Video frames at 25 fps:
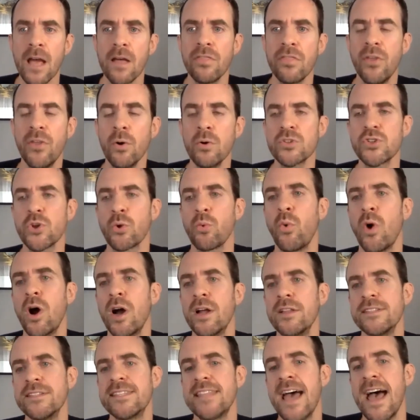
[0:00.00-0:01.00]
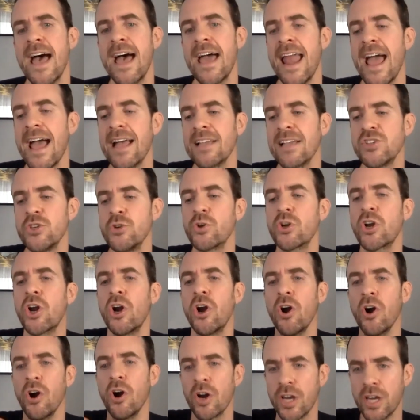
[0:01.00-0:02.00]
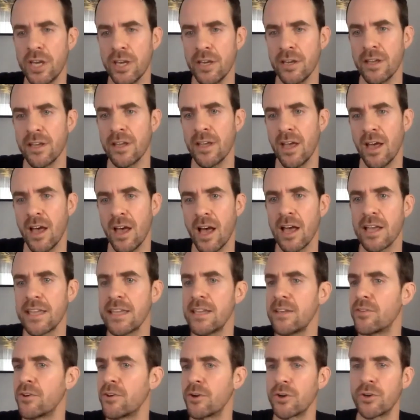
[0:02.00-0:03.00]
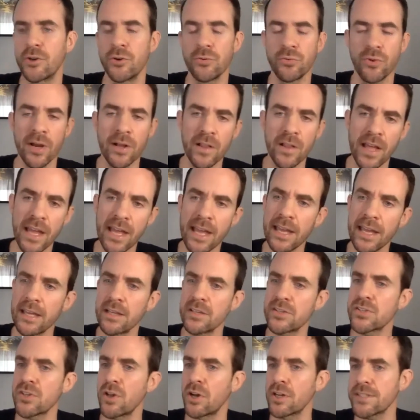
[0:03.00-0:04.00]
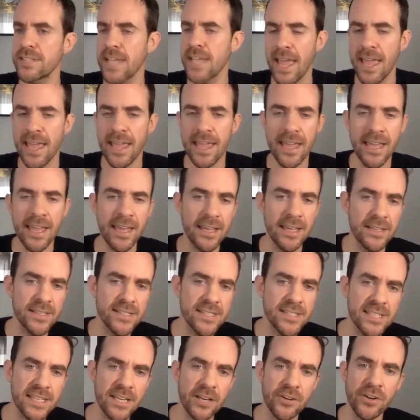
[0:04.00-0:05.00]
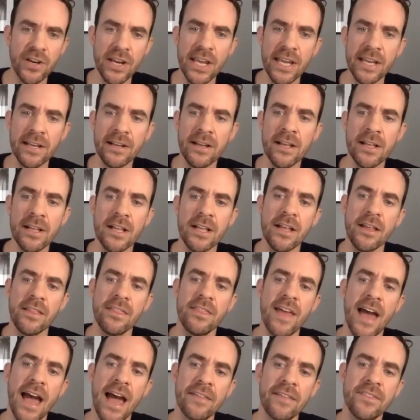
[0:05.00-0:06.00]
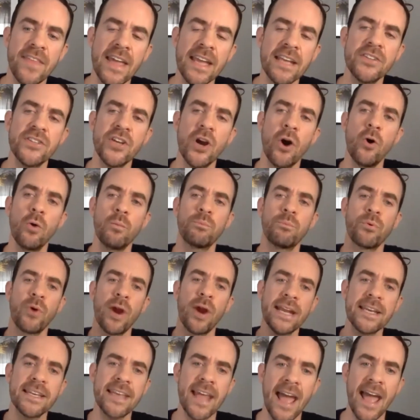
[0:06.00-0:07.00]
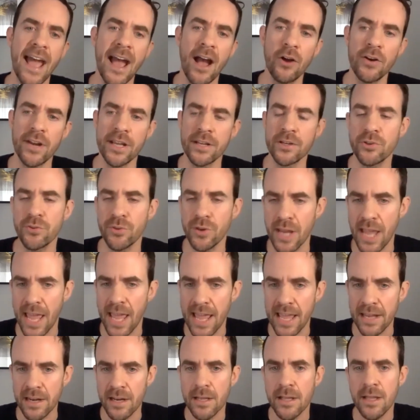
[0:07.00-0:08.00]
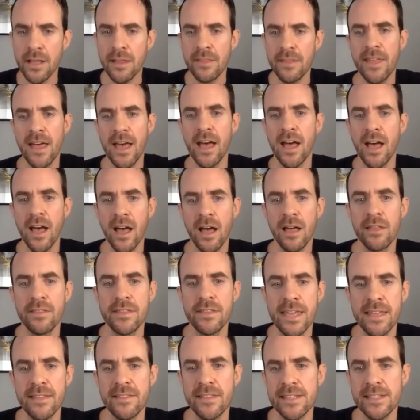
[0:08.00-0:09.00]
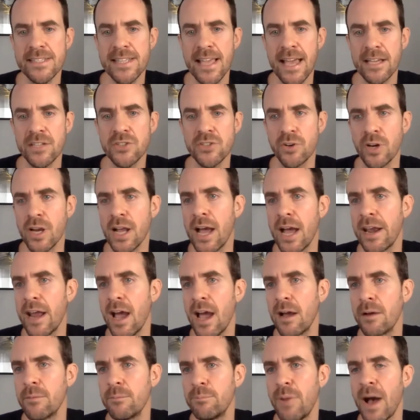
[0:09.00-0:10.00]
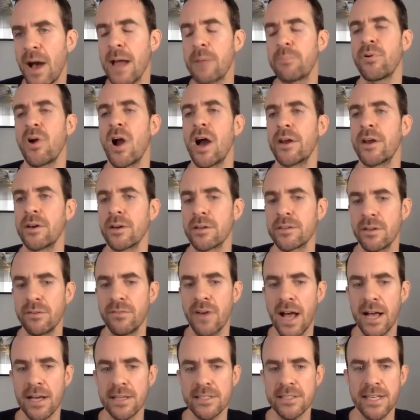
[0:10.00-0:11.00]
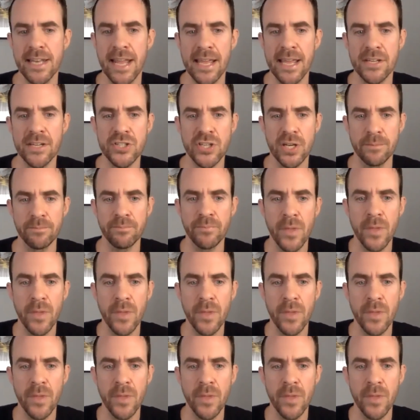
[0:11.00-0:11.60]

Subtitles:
Those are ones that as you cook, either grilling, sauteing, searing, that they don't break down and create this extra kind of byproduct of oxidation.